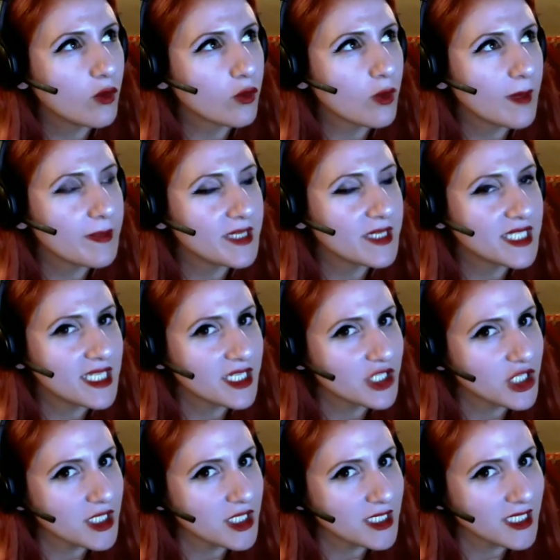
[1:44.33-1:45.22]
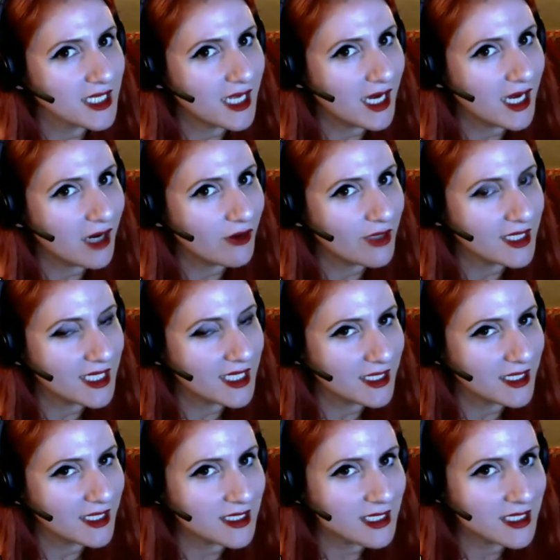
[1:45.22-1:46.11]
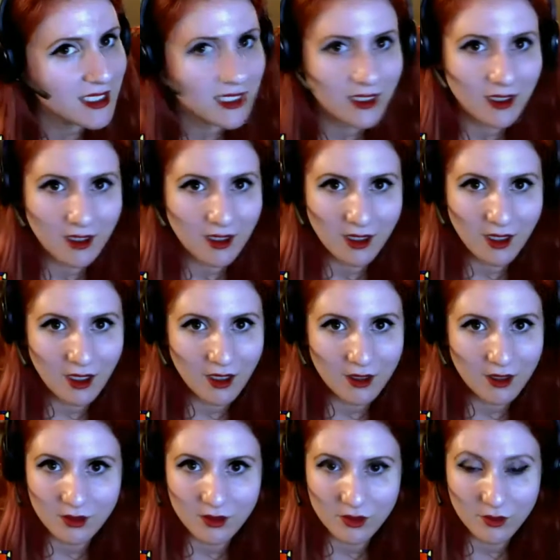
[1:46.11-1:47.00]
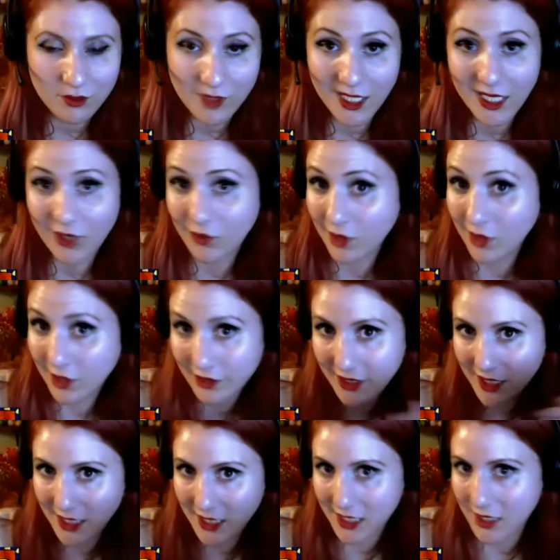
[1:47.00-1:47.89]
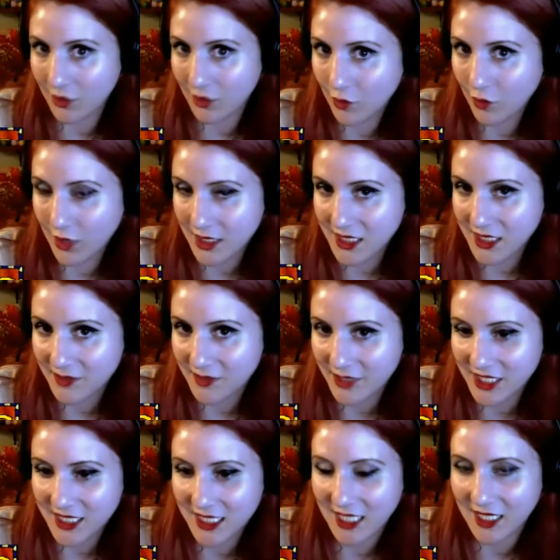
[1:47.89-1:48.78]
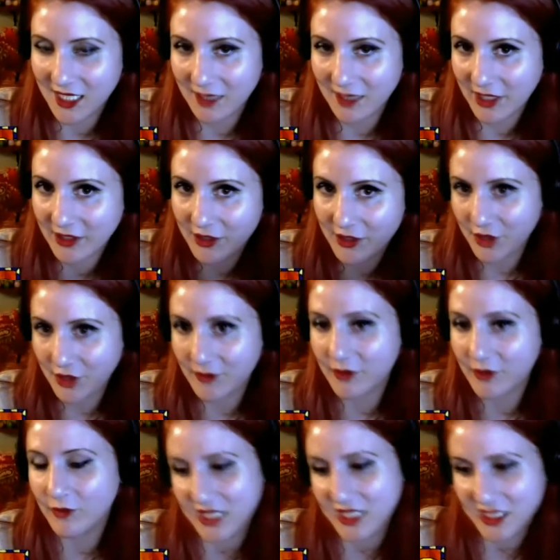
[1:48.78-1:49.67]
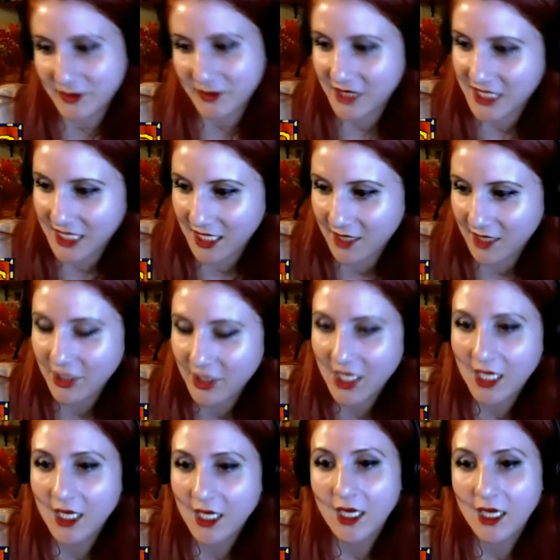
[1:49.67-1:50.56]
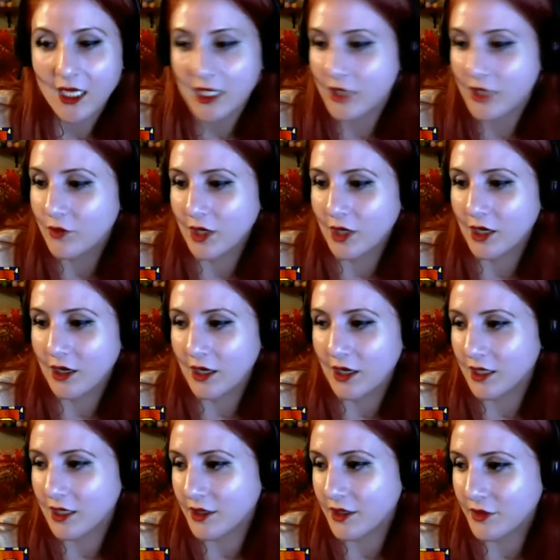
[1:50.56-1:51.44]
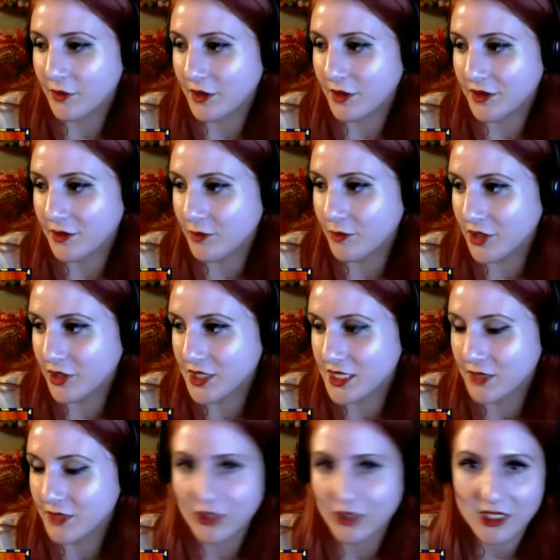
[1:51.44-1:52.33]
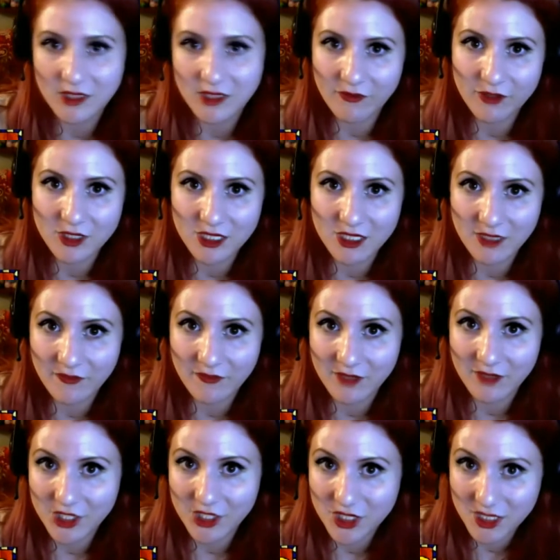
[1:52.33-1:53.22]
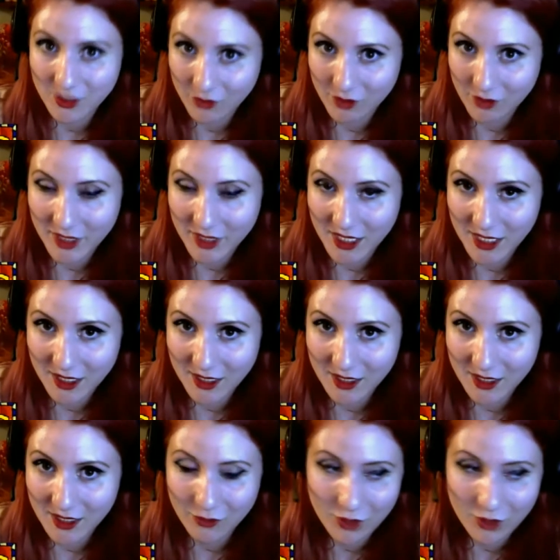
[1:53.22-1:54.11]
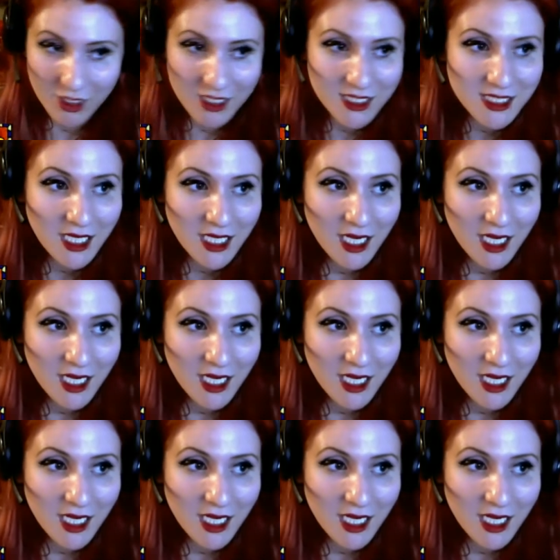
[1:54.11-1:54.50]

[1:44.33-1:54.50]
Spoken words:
repetitious and how against how Arcadia wants to be set up, how the Dreaming wants to be set up you are. Throughout the books, there were different definitions on what banality was.